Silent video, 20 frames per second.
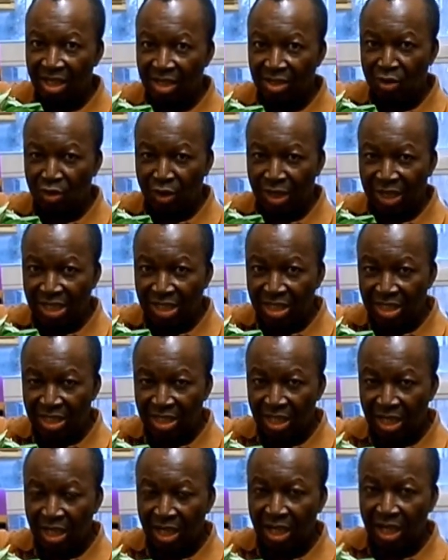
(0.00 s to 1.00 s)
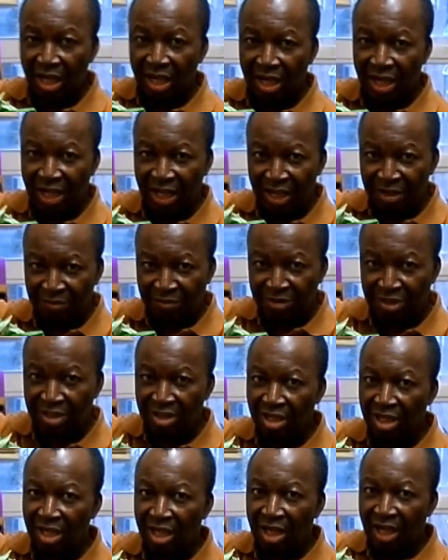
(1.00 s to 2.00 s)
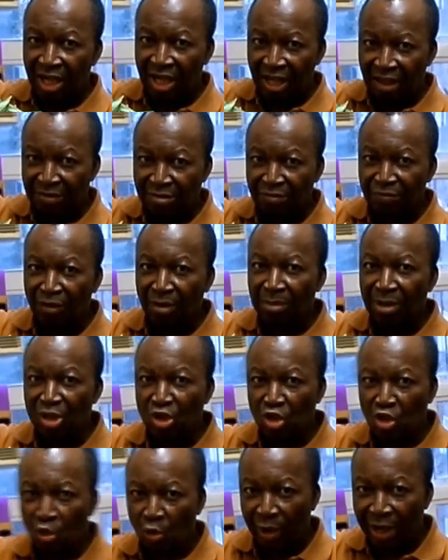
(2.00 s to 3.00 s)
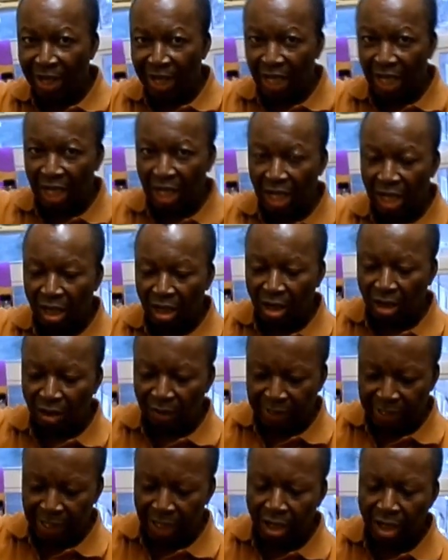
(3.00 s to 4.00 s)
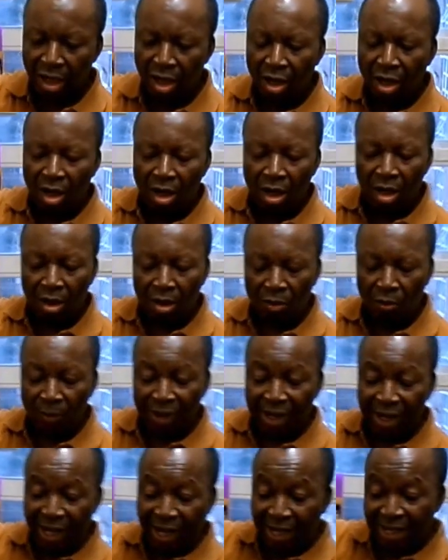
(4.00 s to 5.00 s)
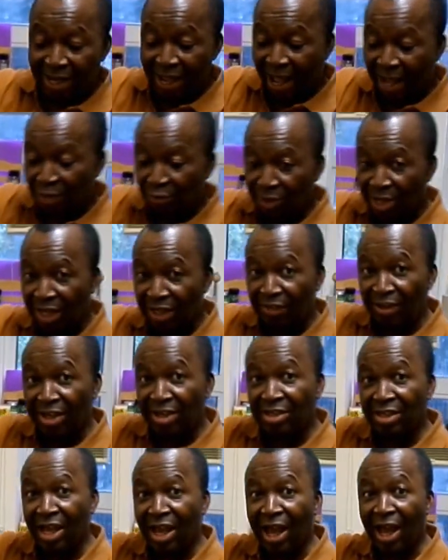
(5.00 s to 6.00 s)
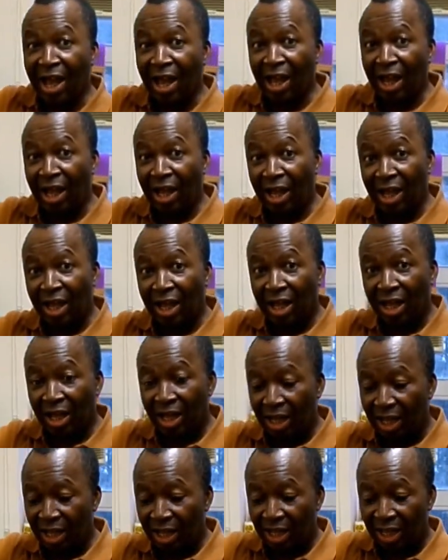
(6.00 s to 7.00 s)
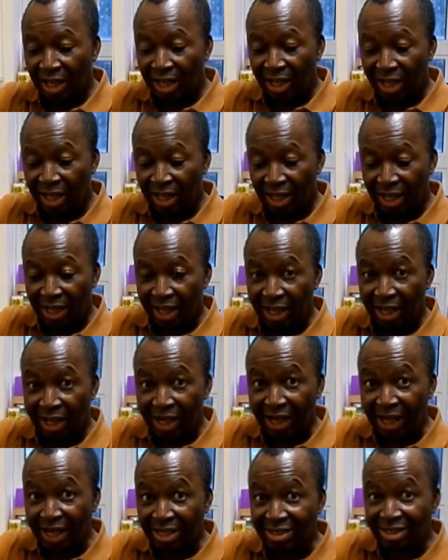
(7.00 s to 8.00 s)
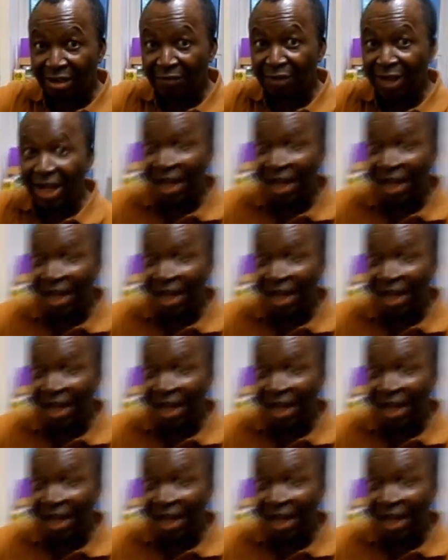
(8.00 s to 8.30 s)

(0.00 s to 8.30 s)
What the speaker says: Trees, leaves. Leaves from a tree. Okay. Well, Ali, actually these are cassava